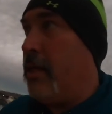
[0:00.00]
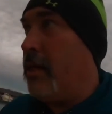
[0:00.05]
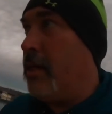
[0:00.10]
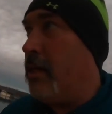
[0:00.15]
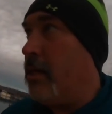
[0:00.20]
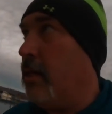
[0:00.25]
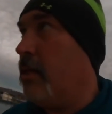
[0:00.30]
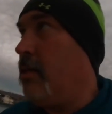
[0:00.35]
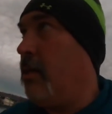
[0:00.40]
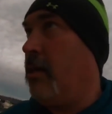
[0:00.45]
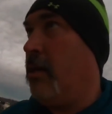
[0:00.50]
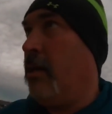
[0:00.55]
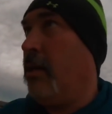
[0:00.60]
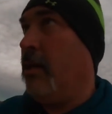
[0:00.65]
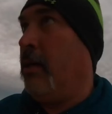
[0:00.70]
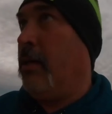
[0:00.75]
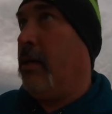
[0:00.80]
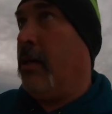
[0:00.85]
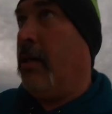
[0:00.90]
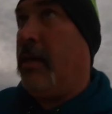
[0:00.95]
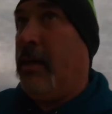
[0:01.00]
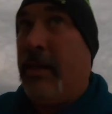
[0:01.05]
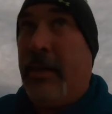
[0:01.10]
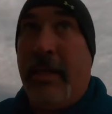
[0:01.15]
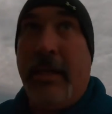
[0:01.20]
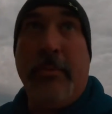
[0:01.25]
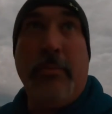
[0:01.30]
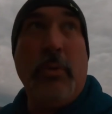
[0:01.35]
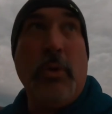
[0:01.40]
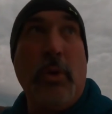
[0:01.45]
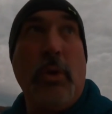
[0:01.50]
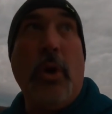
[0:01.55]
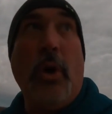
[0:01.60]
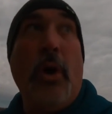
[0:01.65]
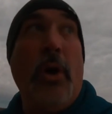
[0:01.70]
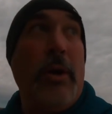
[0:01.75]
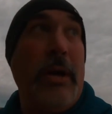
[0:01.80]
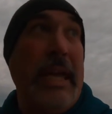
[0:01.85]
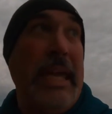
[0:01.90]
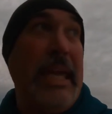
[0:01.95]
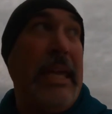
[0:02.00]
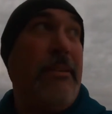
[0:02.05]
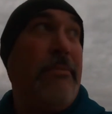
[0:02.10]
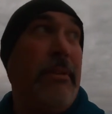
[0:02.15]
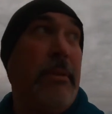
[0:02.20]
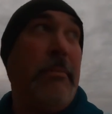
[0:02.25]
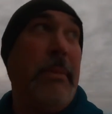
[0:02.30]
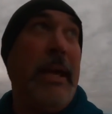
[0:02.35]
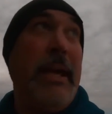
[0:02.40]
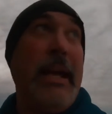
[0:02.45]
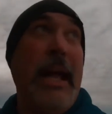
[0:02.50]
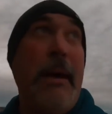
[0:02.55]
uh then we'll call it evening, man.